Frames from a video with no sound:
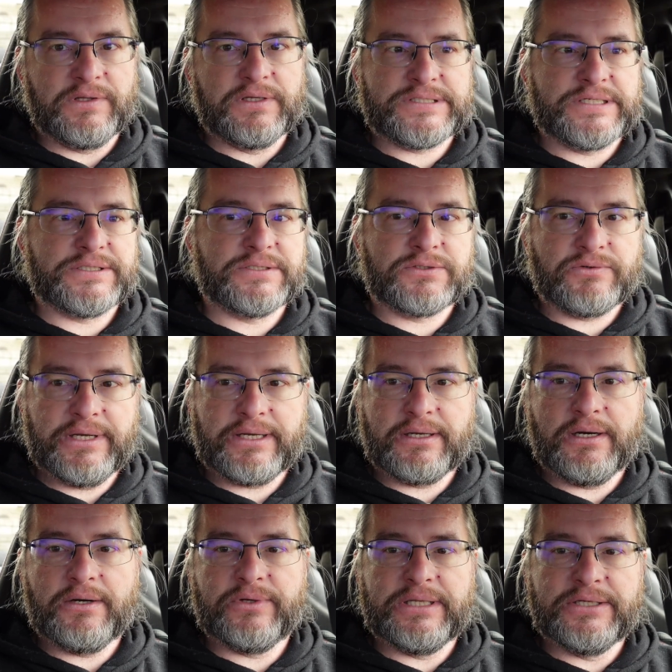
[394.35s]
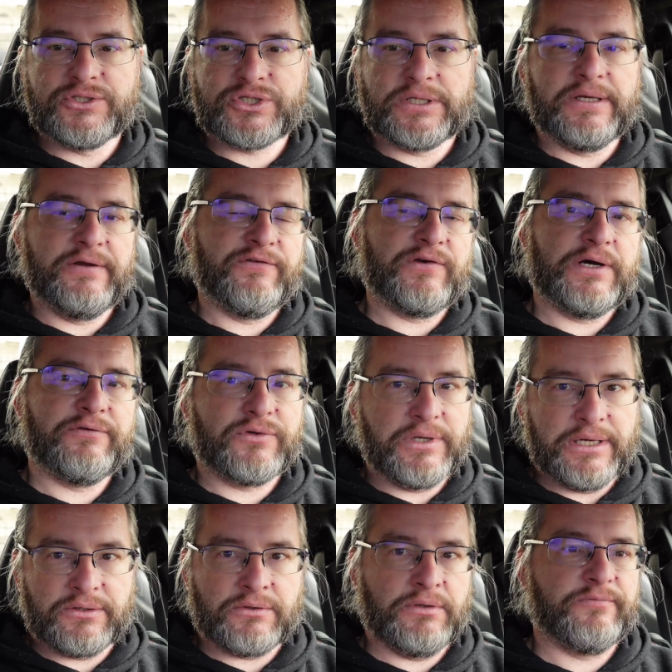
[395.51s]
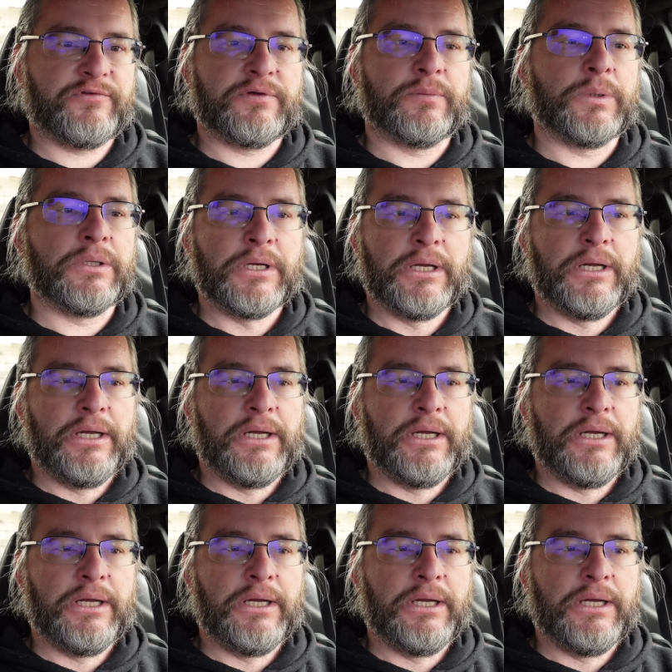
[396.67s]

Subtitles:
this as a track car initially is I have to get comfortable